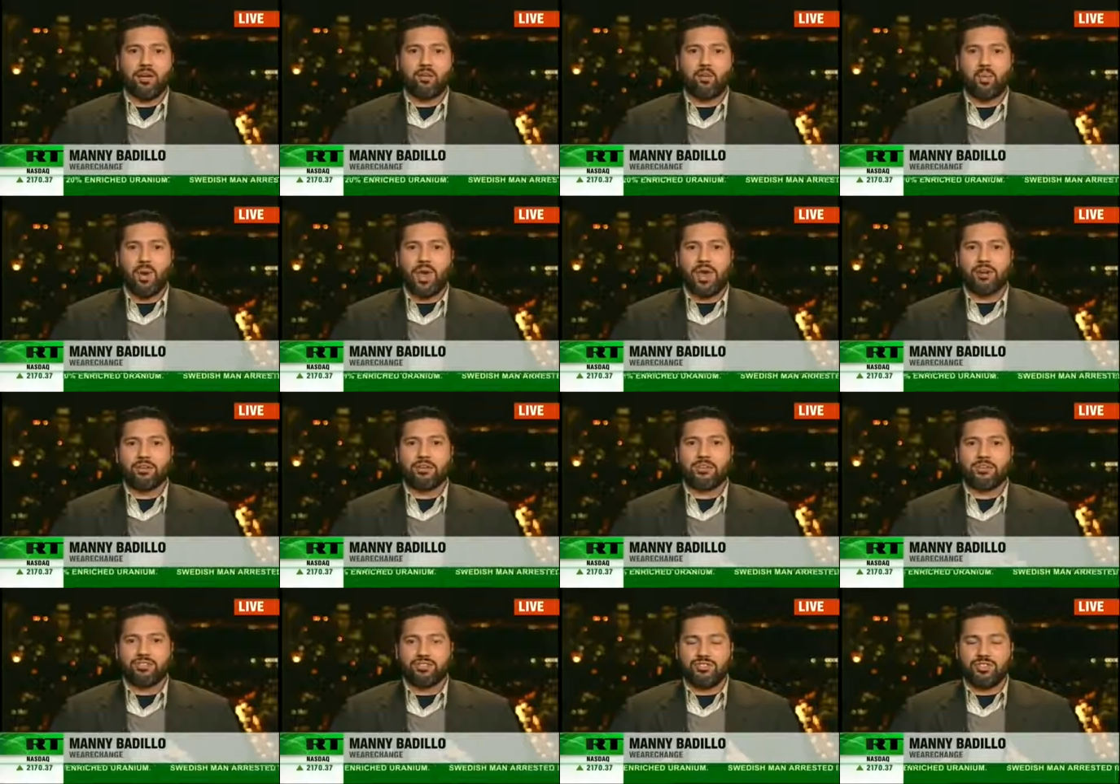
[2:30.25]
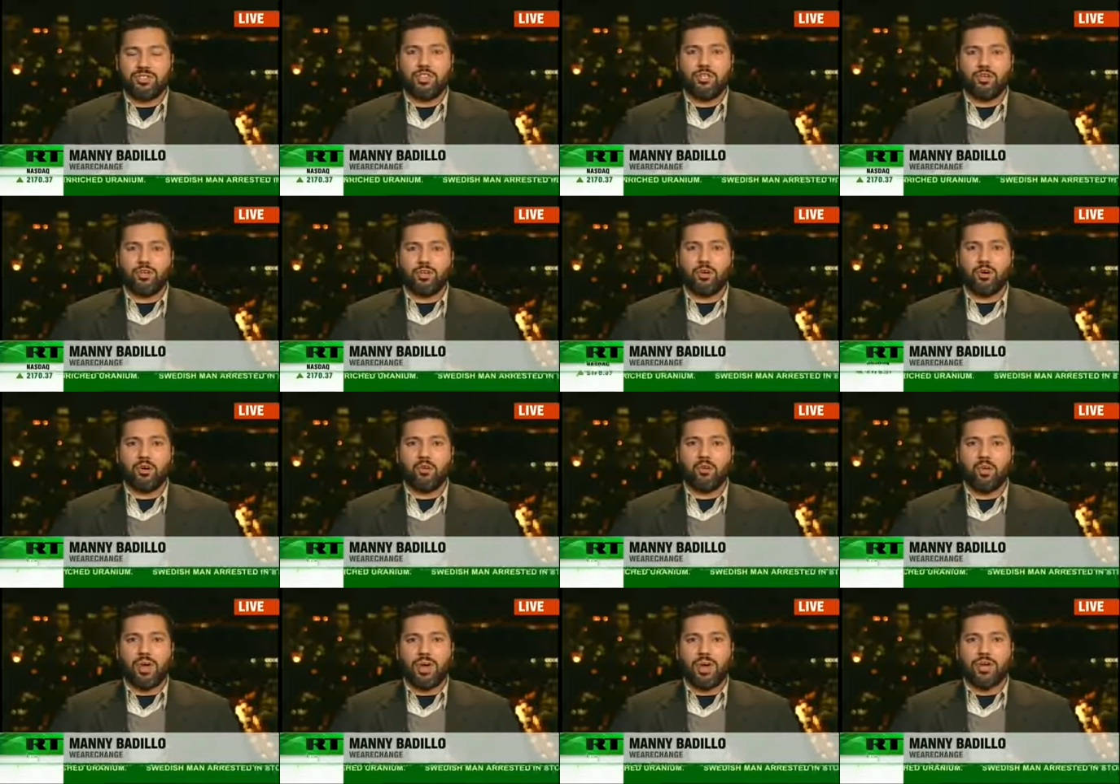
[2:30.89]
Where'd the steel
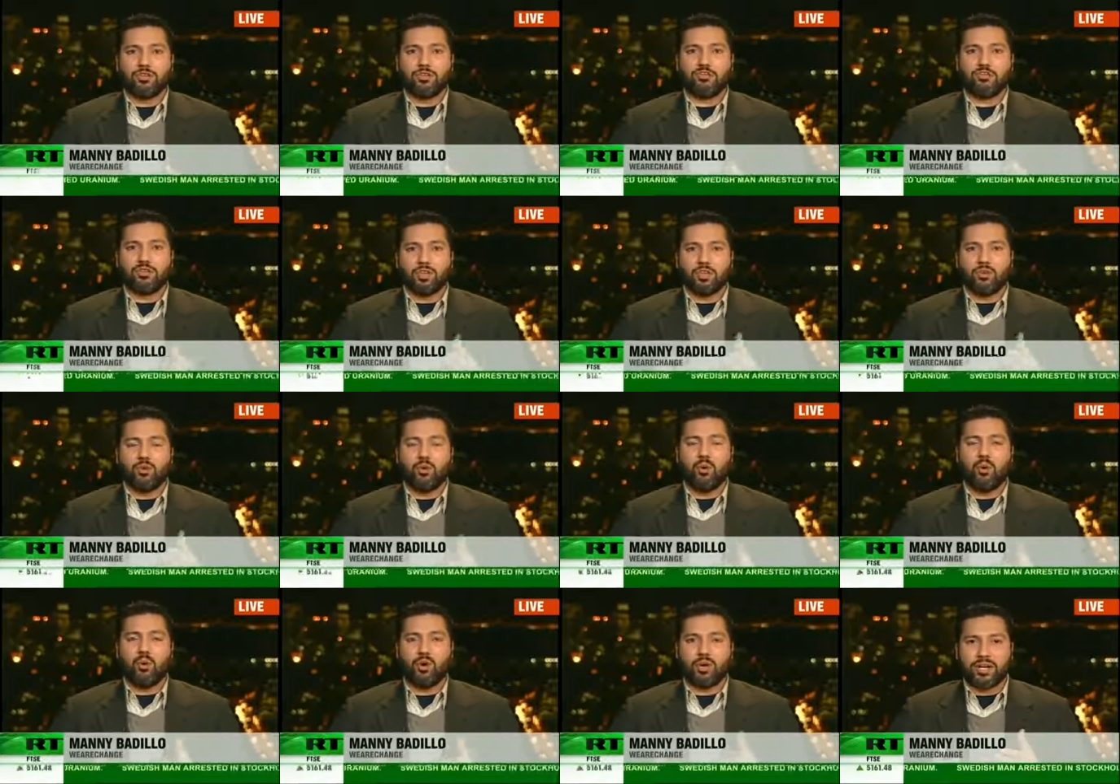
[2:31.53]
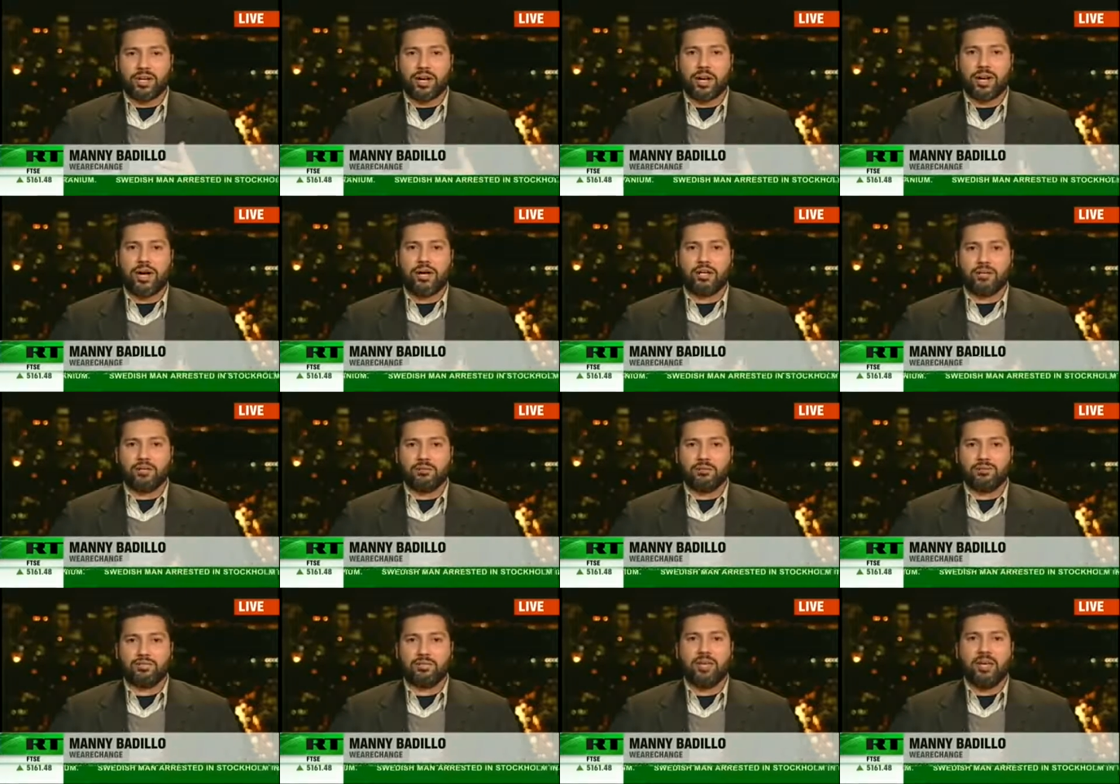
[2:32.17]
go? Where's the core
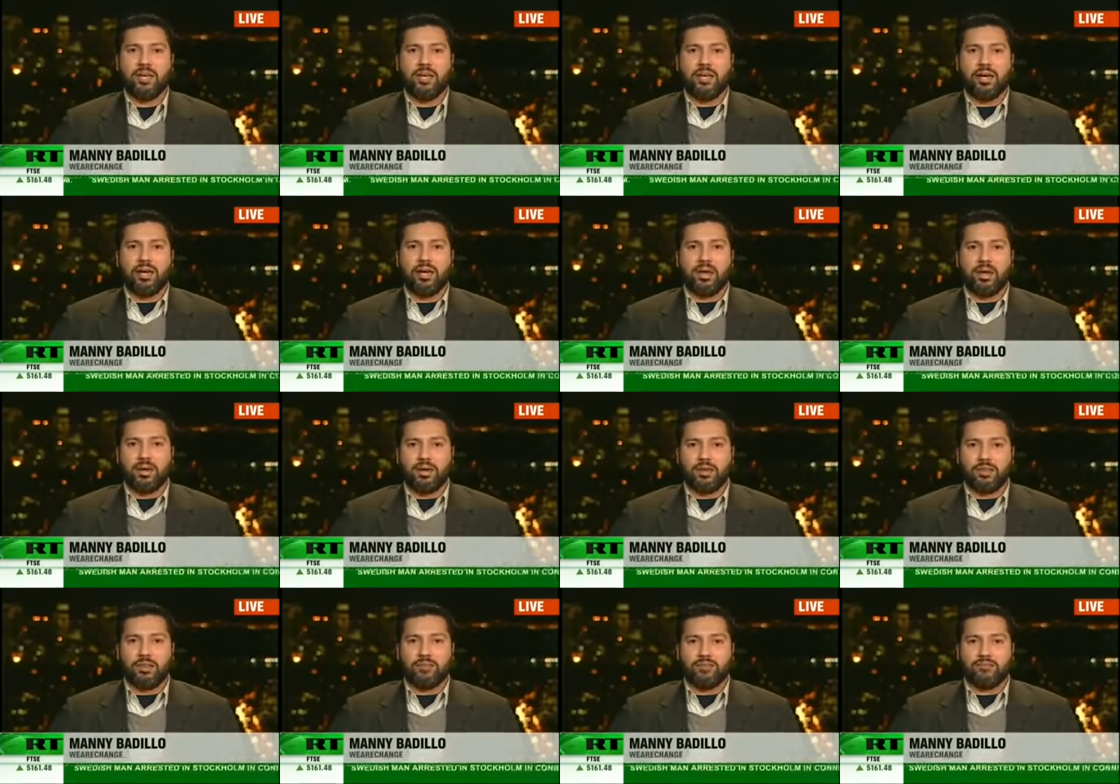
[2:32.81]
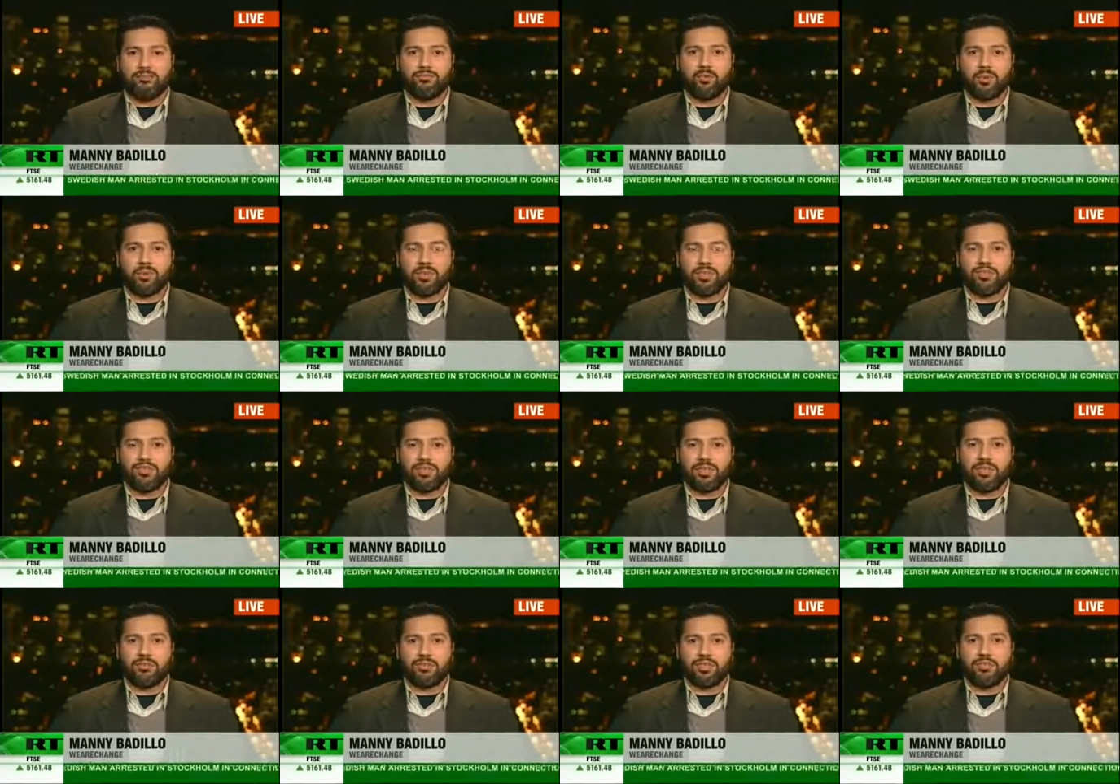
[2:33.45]
columns? The
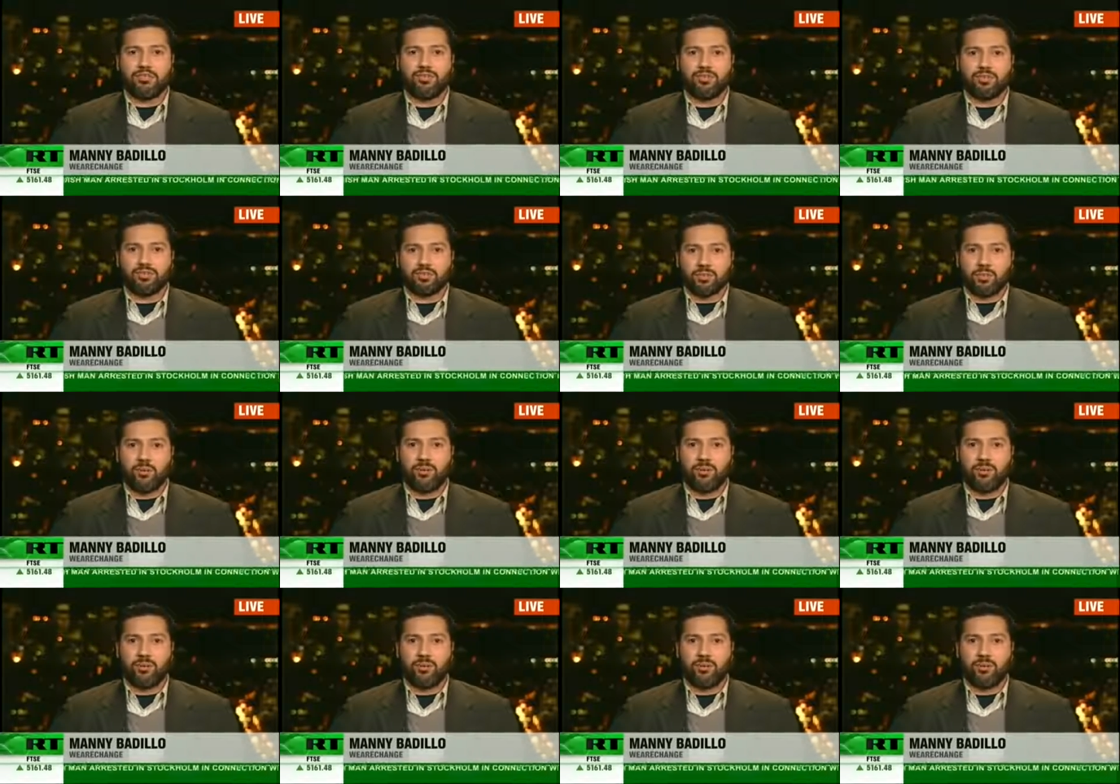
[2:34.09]
47